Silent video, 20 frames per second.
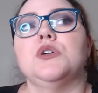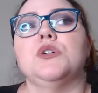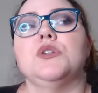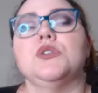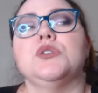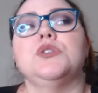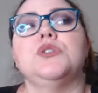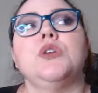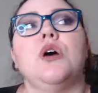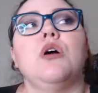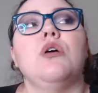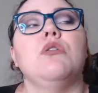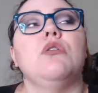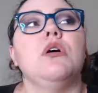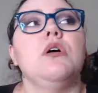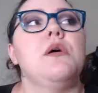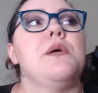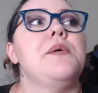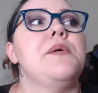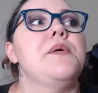So
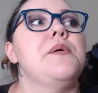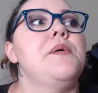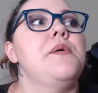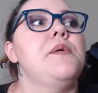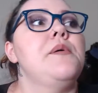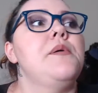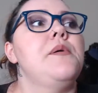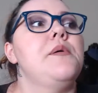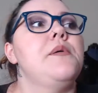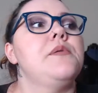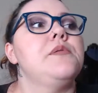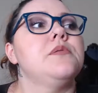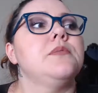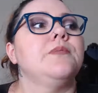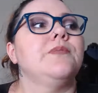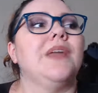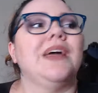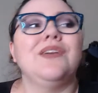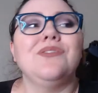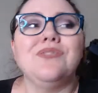
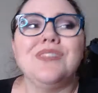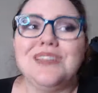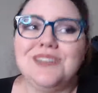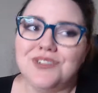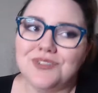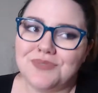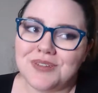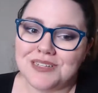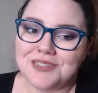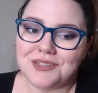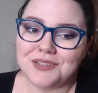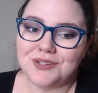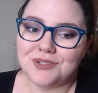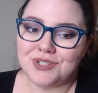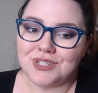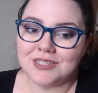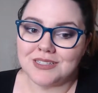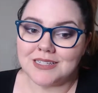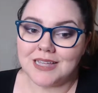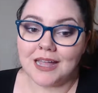I don't really do
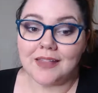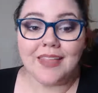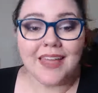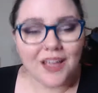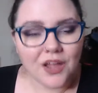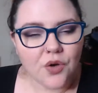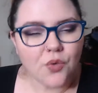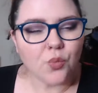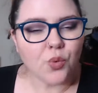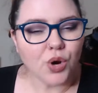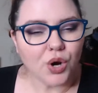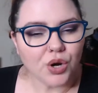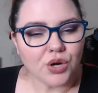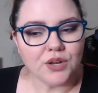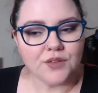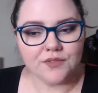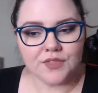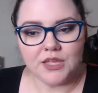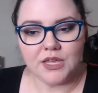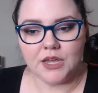resolutions. I like a word
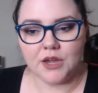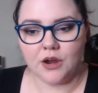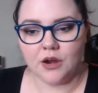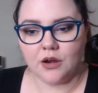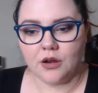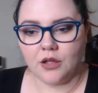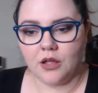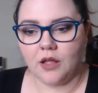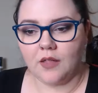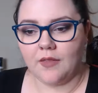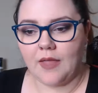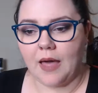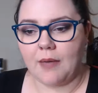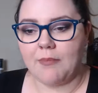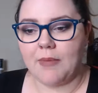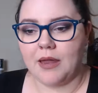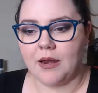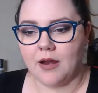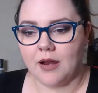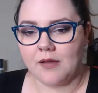of the year a lot
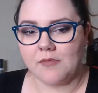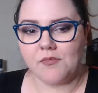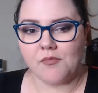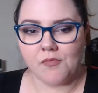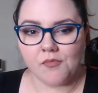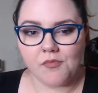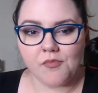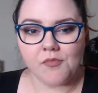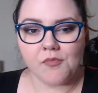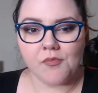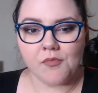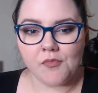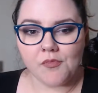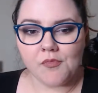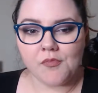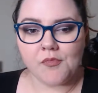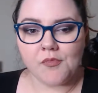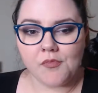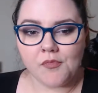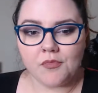better.
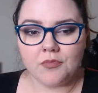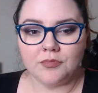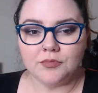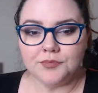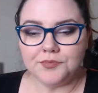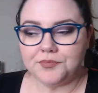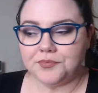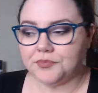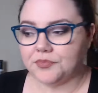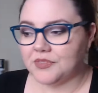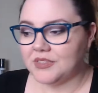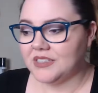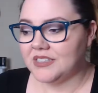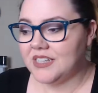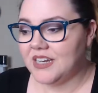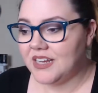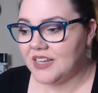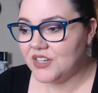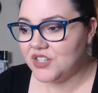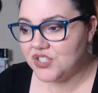Because then
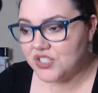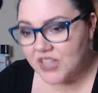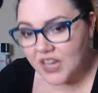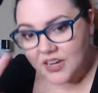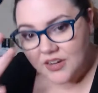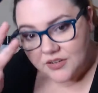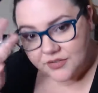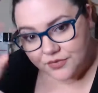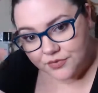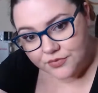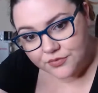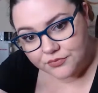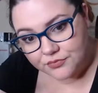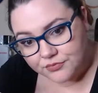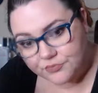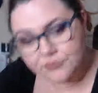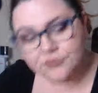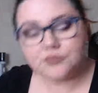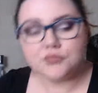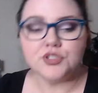I can just kind of
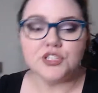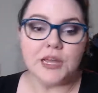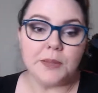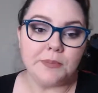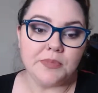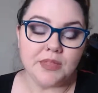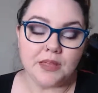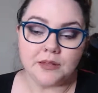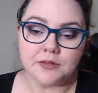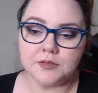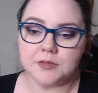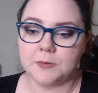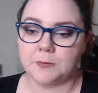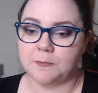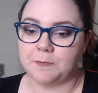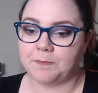shape things.